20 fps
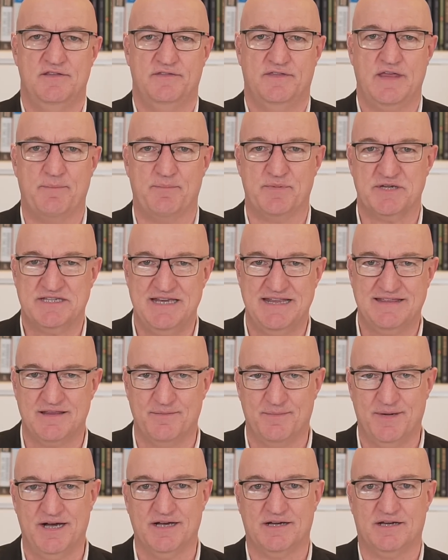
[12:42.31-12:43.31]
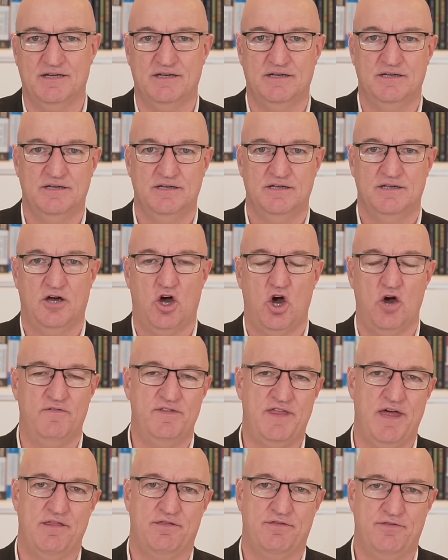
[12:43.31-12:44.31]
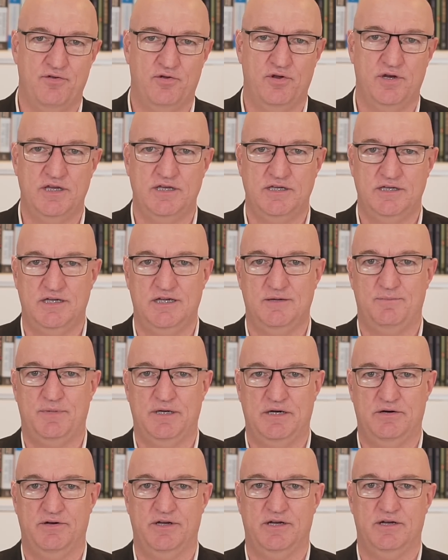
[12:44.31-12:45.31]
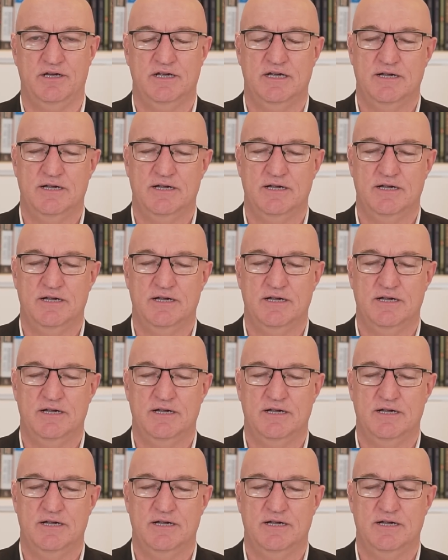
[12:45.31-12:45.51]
that beset the market over that 30-year period.